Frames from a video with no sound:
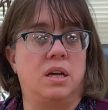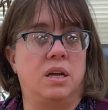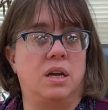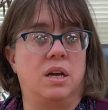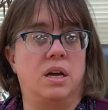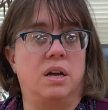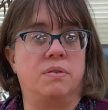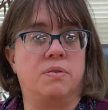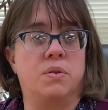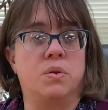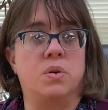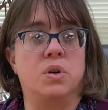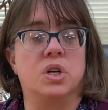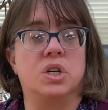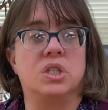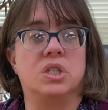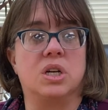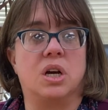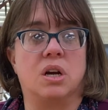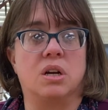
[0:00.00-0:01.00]
Of
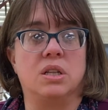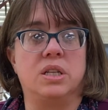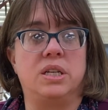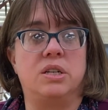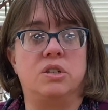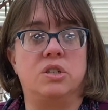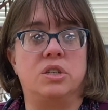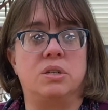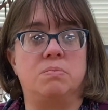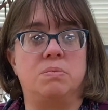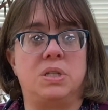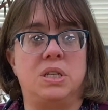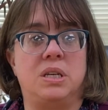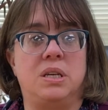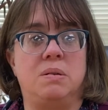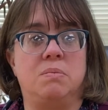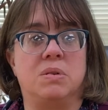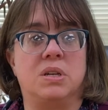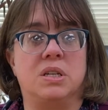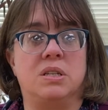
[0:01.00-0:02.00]
course, our leadership
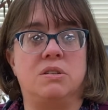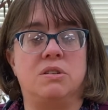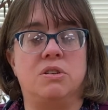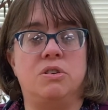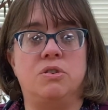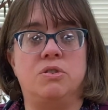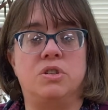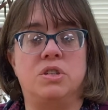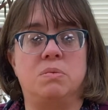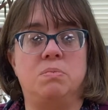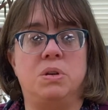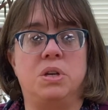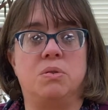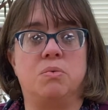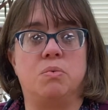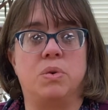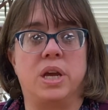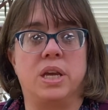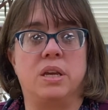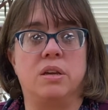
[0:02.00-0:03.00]
team continues to be in
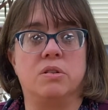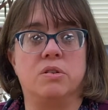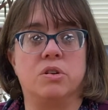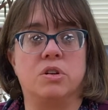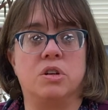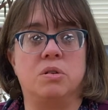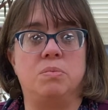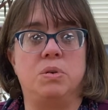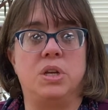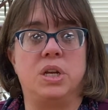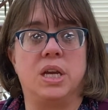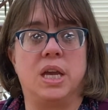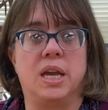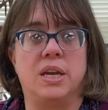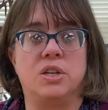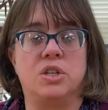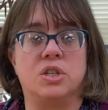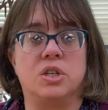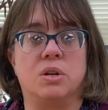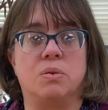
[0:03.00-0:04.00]
regular
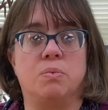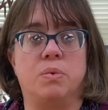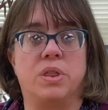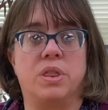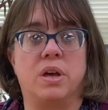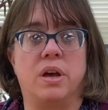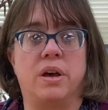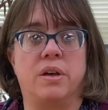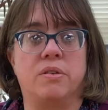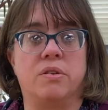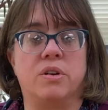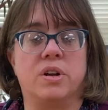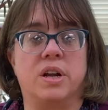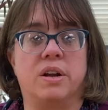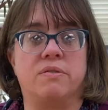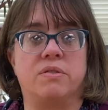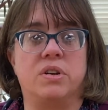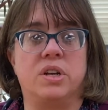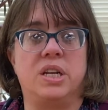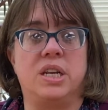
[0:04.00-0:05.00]
communication with other
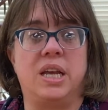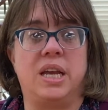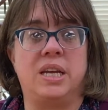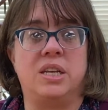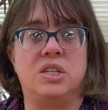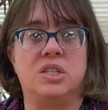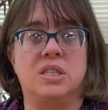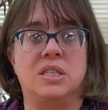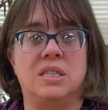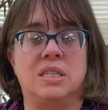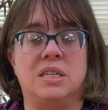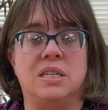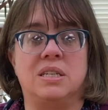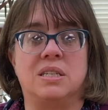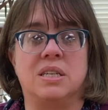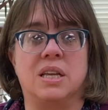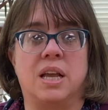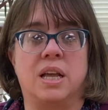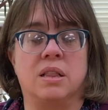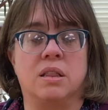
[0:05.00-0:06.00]
governing
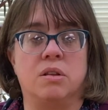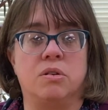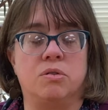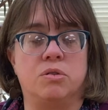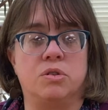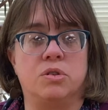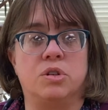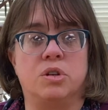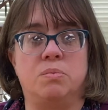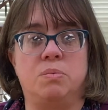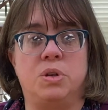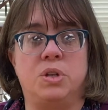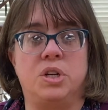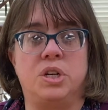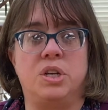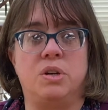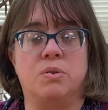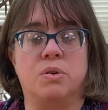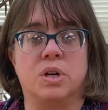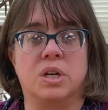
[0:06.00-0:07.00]
agencies and local
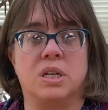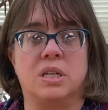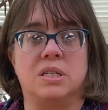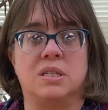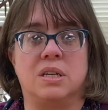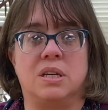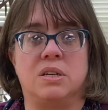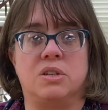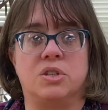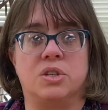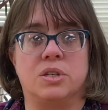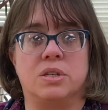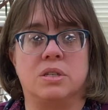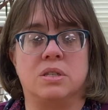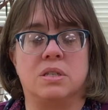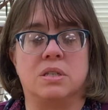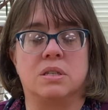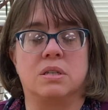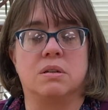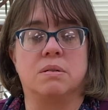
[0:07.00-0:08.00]
community
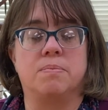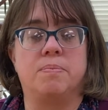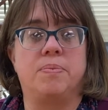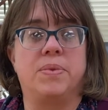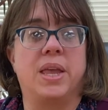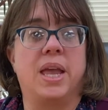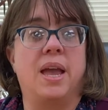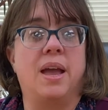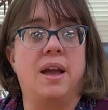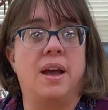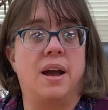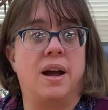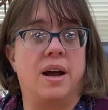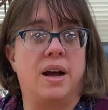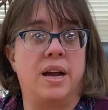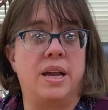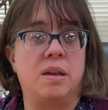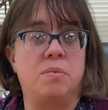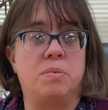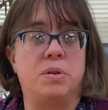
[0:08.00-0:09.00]
organizations.
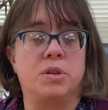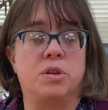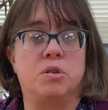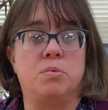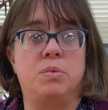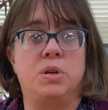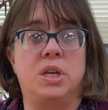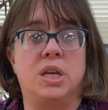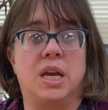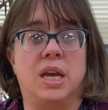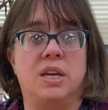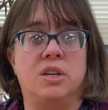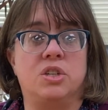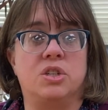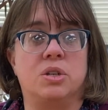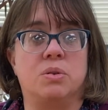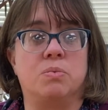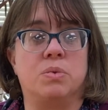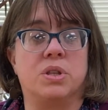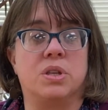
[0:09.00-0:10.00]
I am in
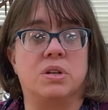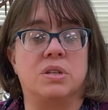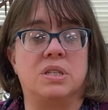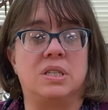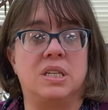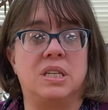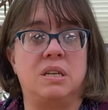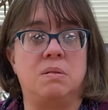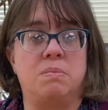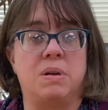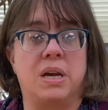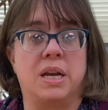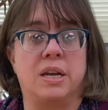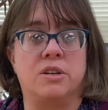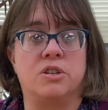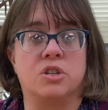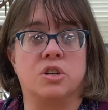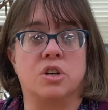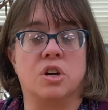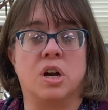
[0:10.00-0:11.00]
communication with our city
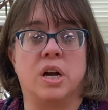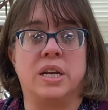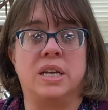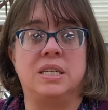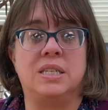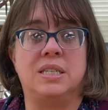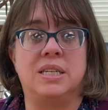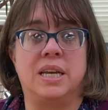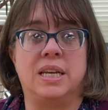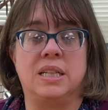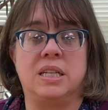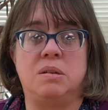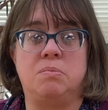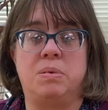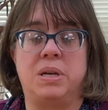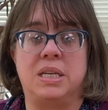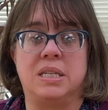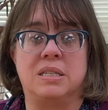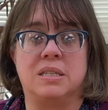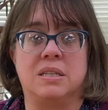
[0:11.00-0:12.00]
manager on a daily
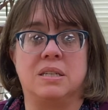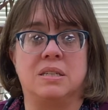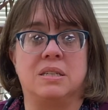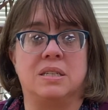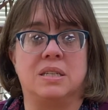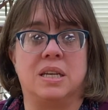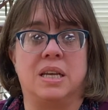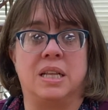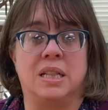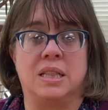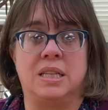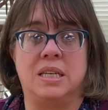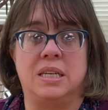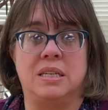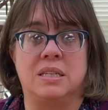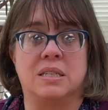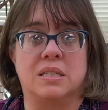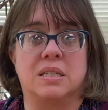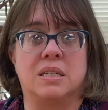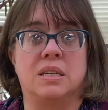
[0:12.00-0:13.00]
basis, at
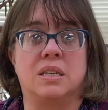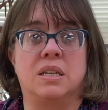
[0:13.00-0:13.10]
least.